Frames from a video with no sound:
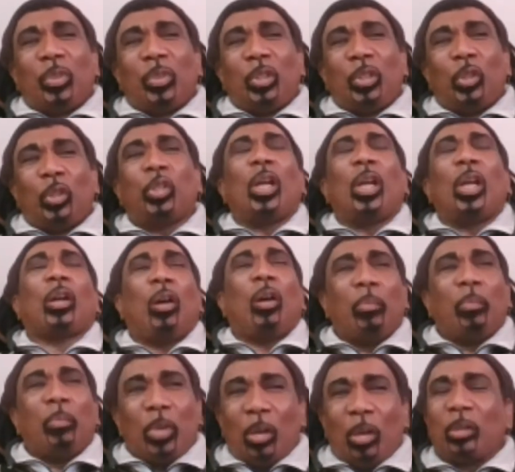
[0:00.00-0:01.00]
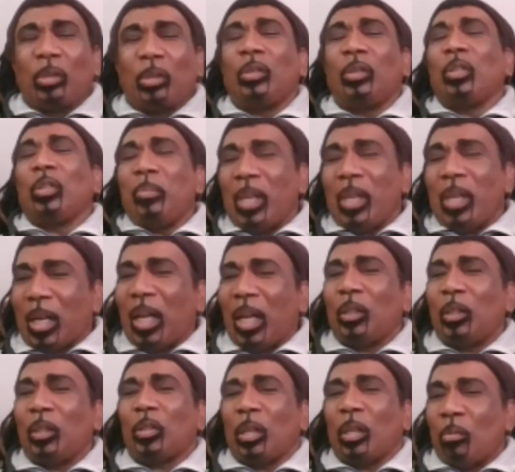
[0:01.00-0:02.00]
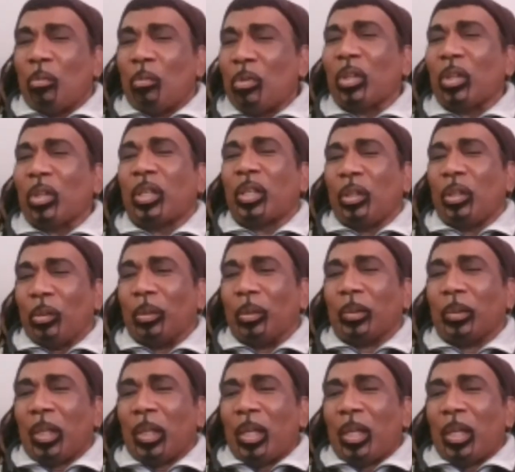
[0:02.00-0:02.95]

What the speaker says: you should have come down to Jamaica and do some work, you know.